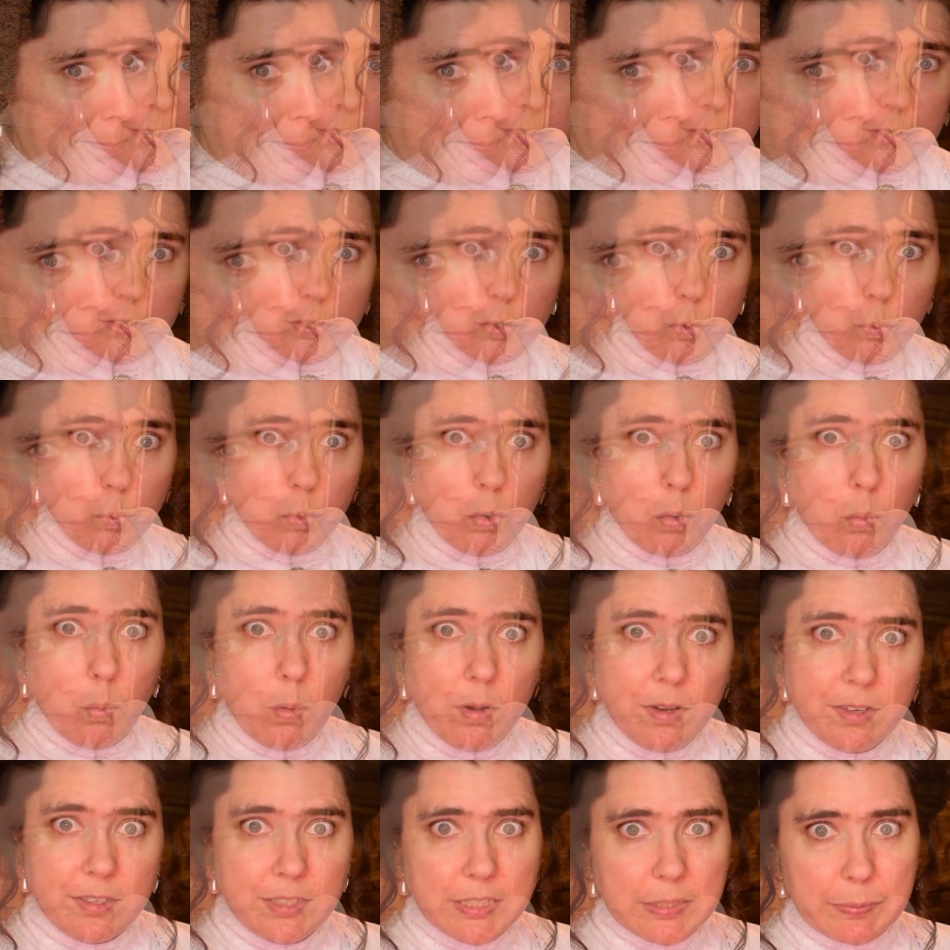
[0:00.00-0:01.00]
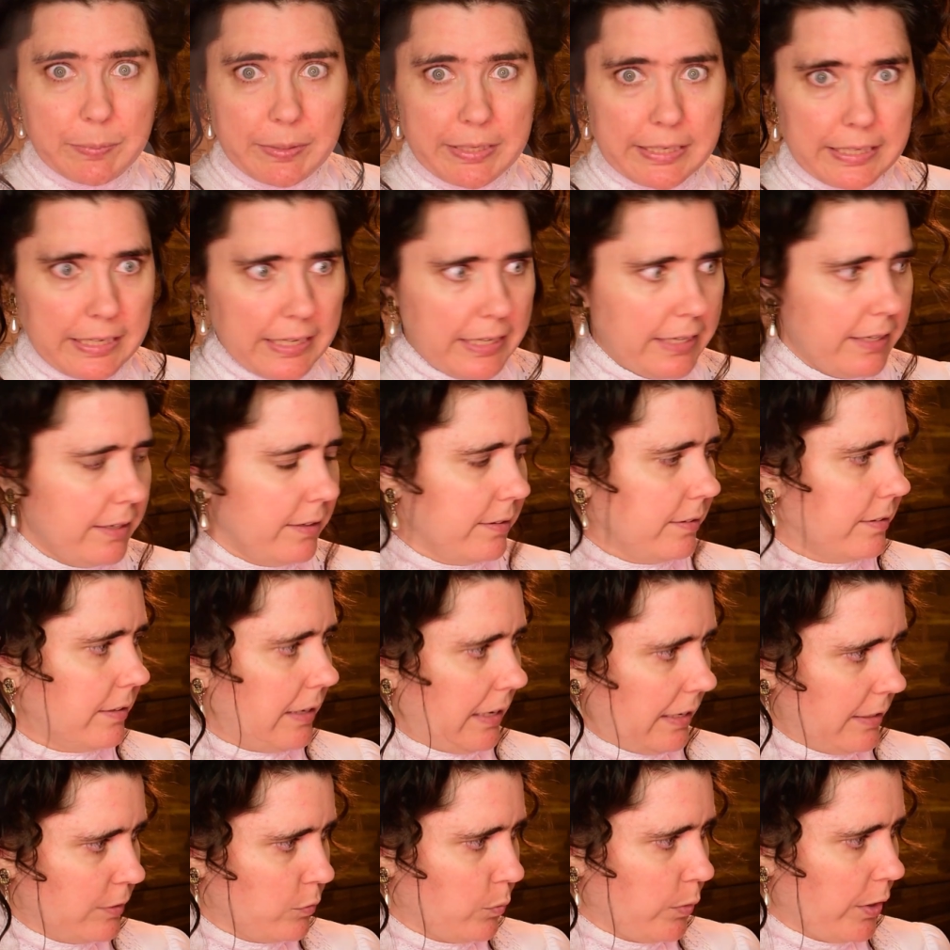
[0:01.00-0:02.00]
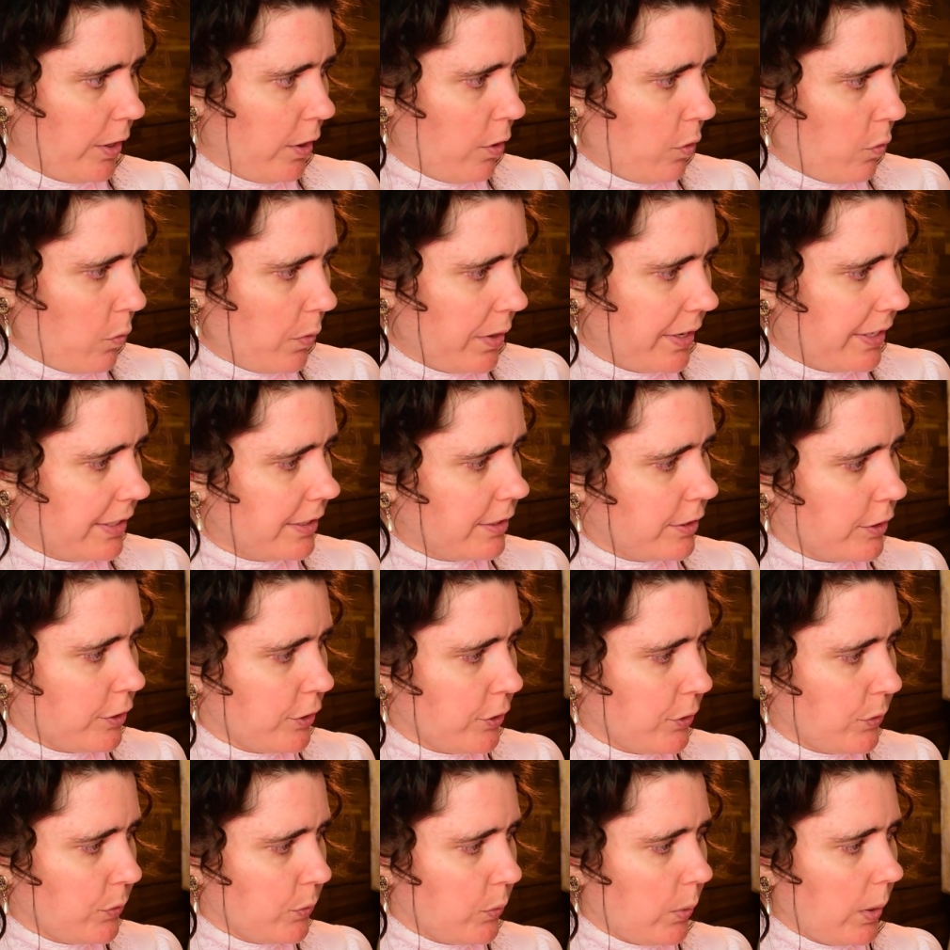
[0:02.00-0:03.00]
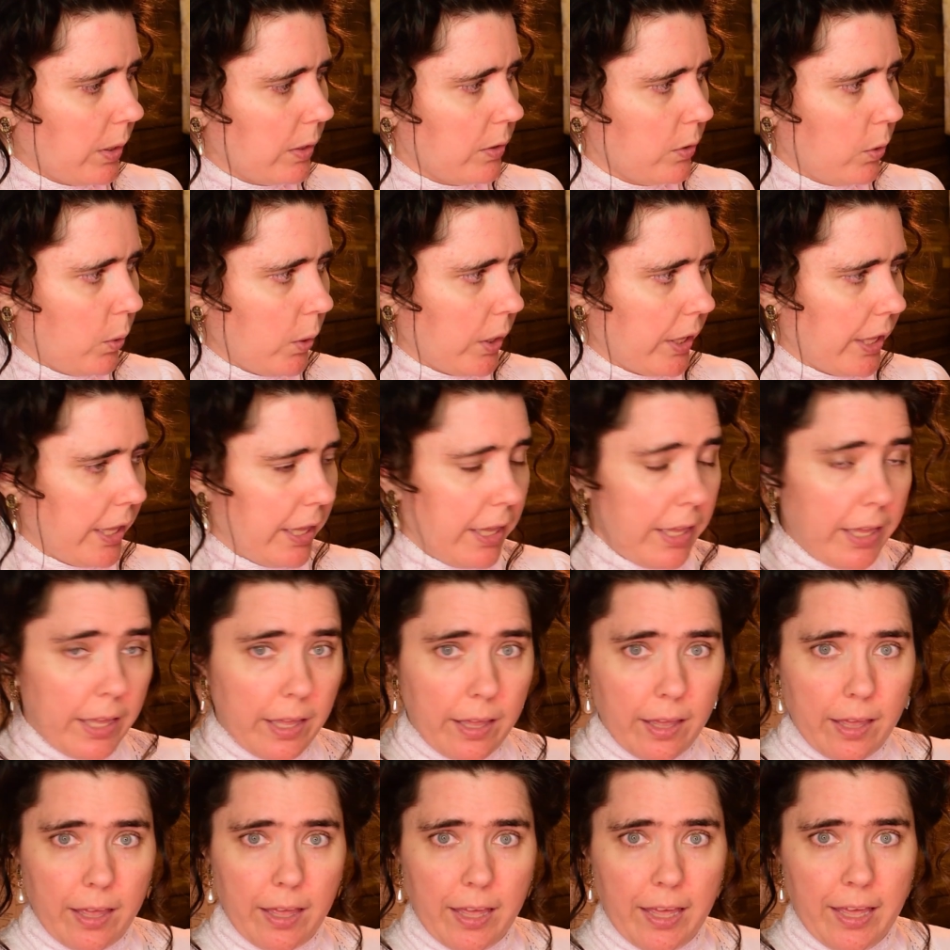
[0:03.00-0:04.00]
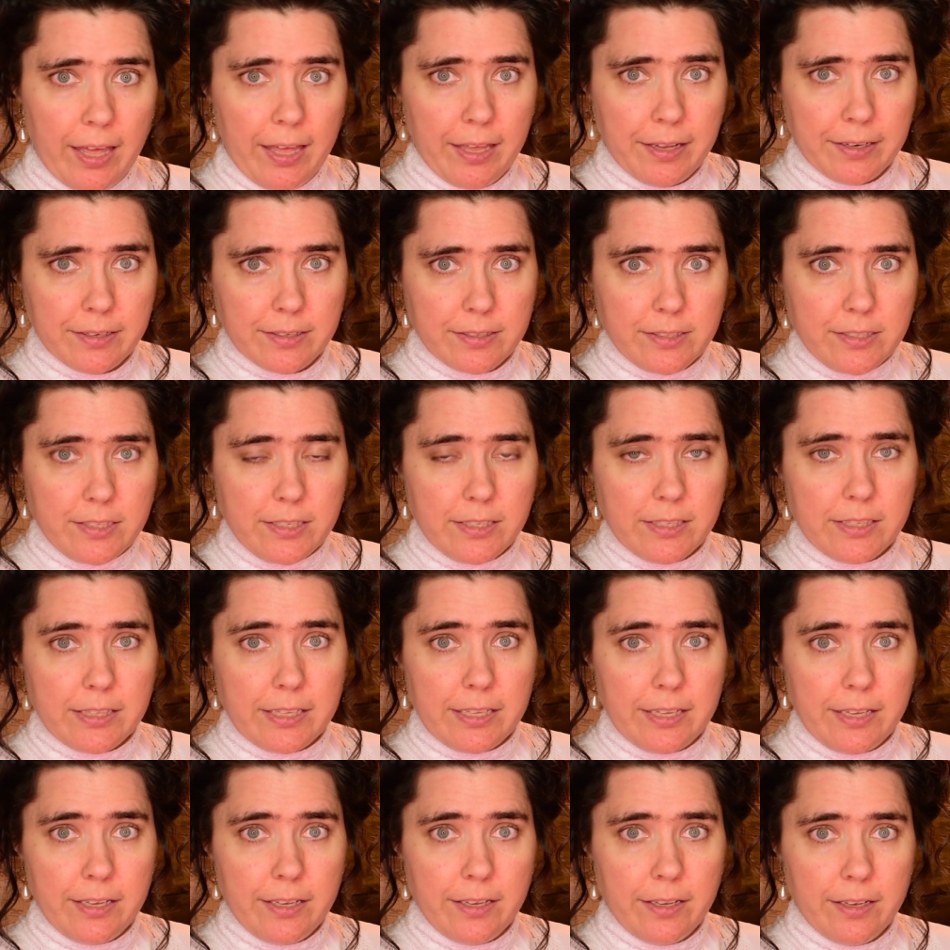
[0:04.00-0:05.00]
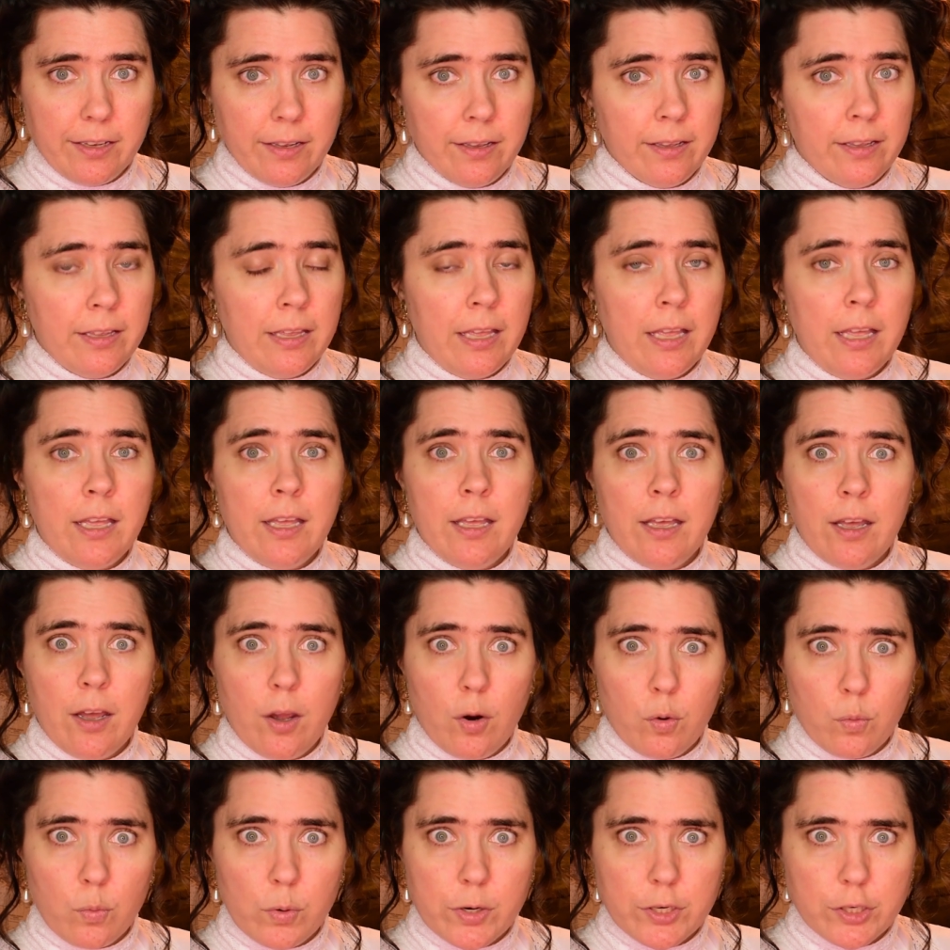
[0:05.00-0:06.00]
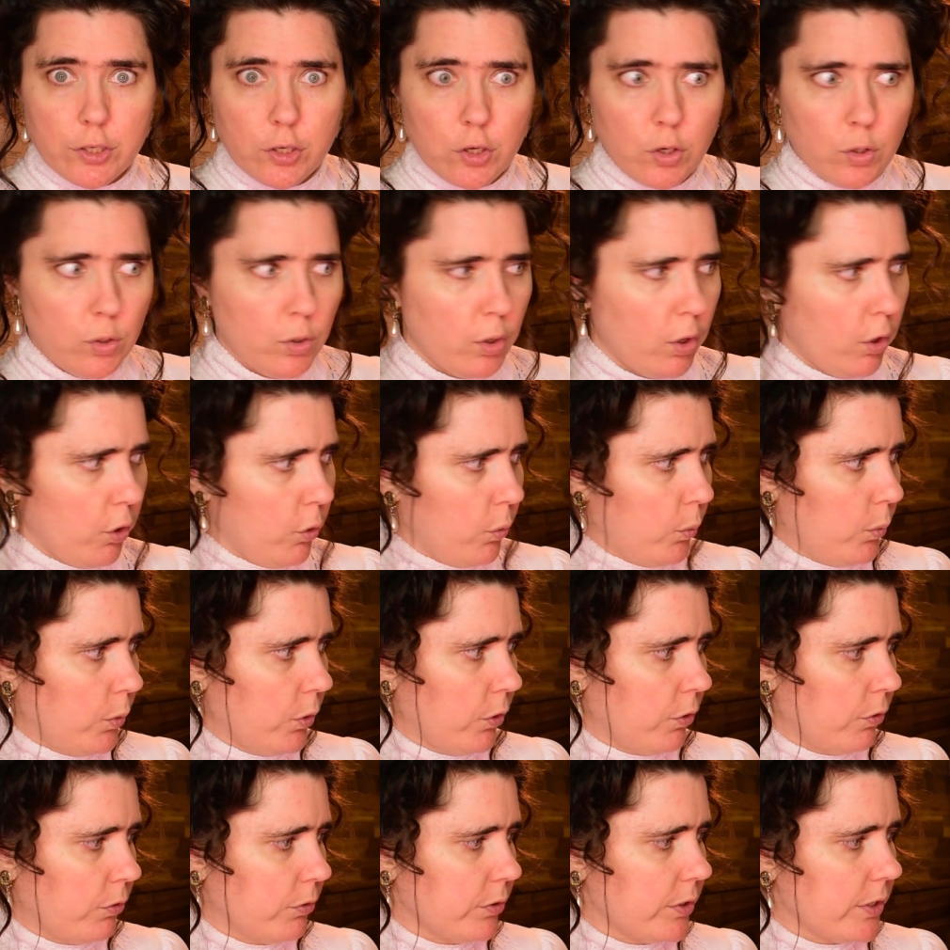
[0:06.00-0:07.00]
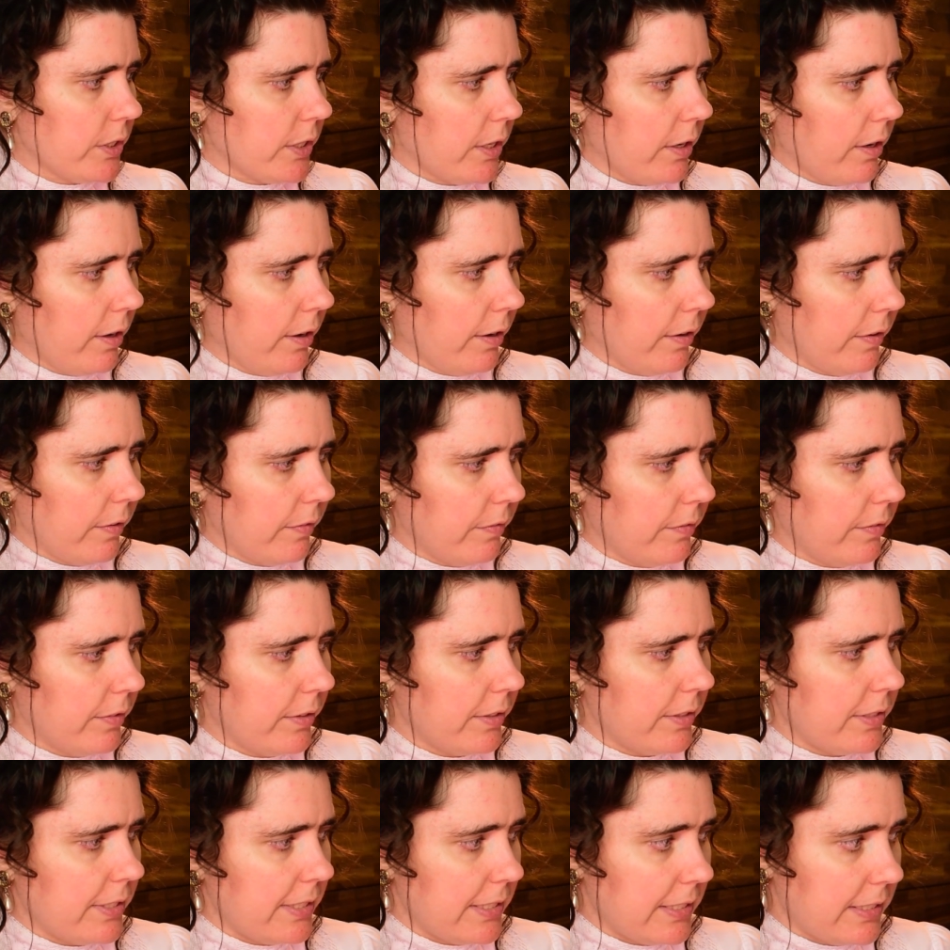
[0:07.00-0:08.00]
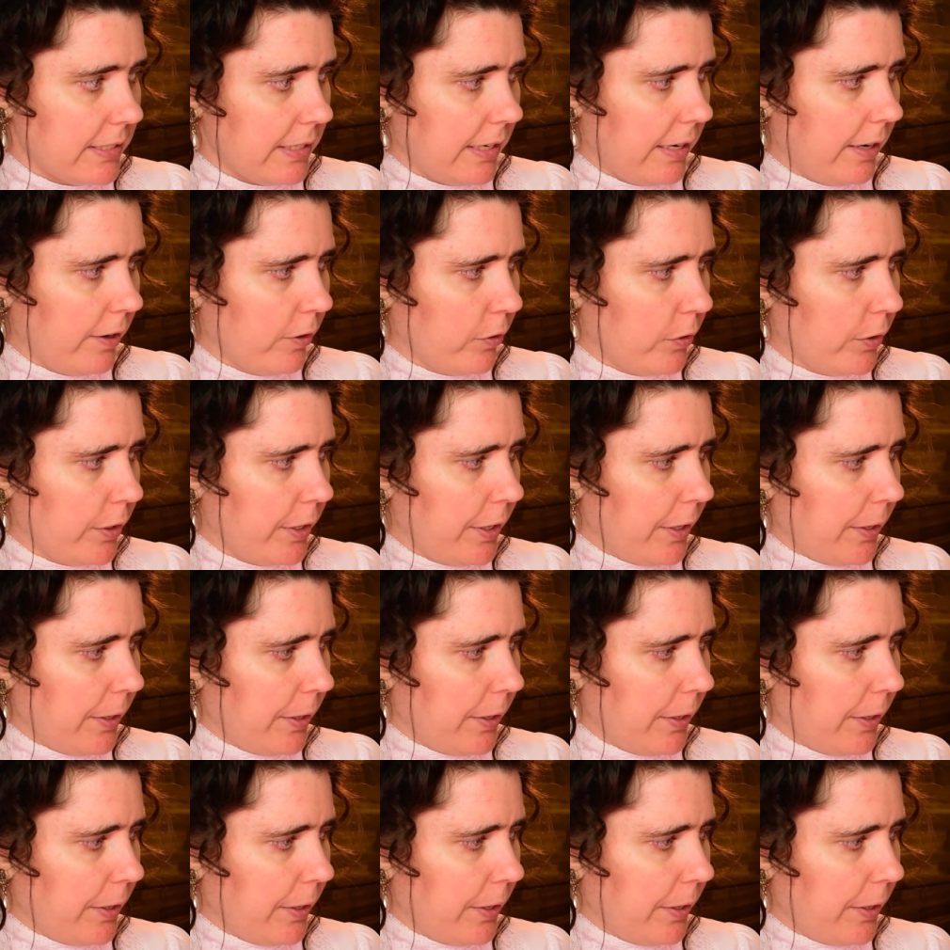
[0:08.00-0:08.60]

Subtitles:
So we'll want to begin, as we always do, looking at the original owners of this area.